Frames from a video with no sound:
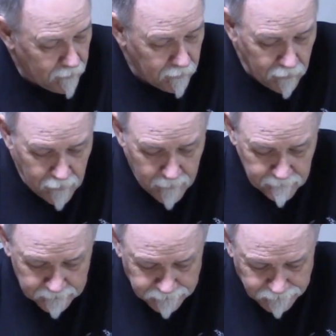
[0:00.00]

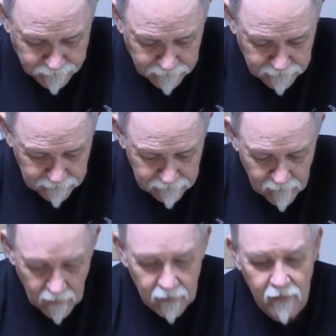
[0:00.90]
And
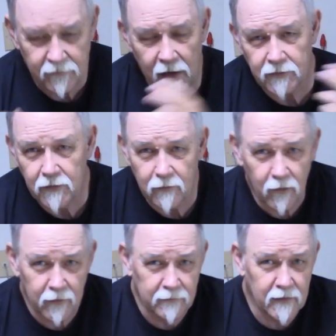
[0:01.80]
I've got two
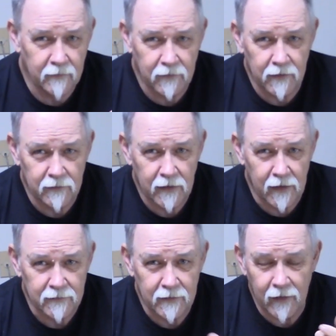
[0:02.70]
loadings that I'm going to
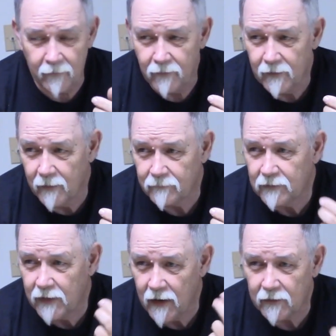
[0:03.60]
test. Now,
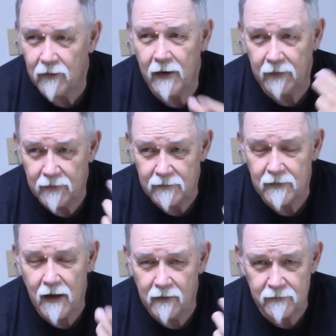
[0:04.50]
I'm kind of cranking this
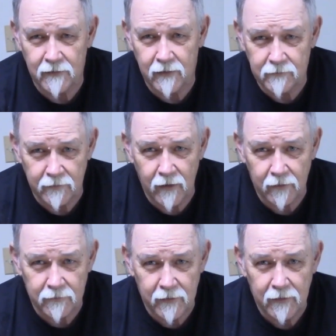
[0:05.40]
out as an
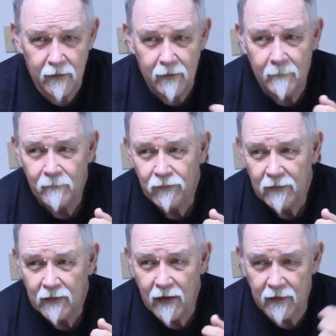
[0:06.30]
introductory,
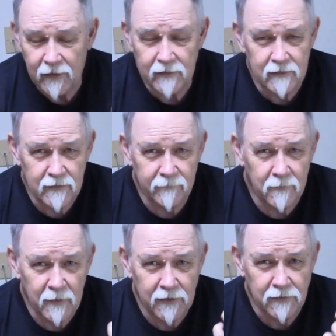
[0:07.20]
kind of get this
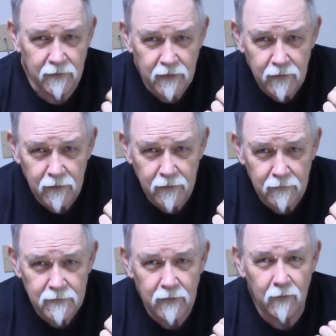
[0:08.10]
information to
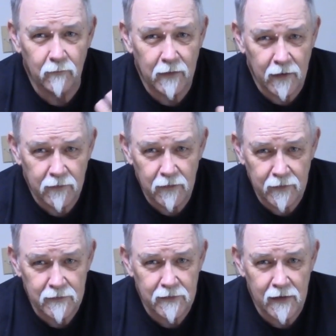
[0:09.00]
you so that when I do
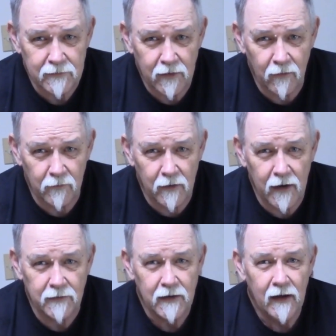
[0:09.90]
get the chance to go to the
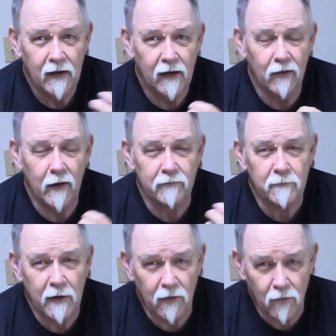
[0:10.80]
range, I don't have to
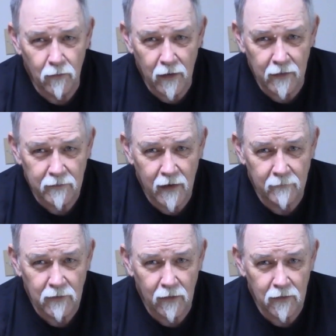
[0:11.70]
spend a whole lot of
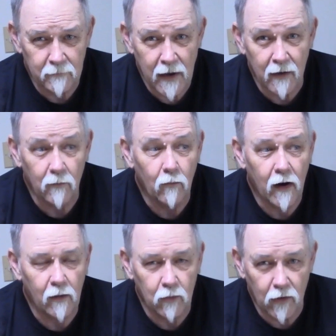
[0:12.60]
time talking about it
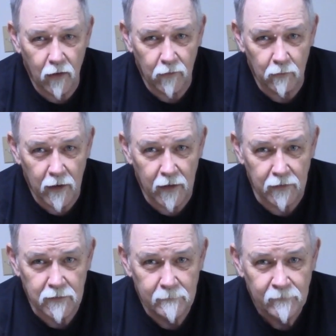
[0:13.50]
while we're on the range.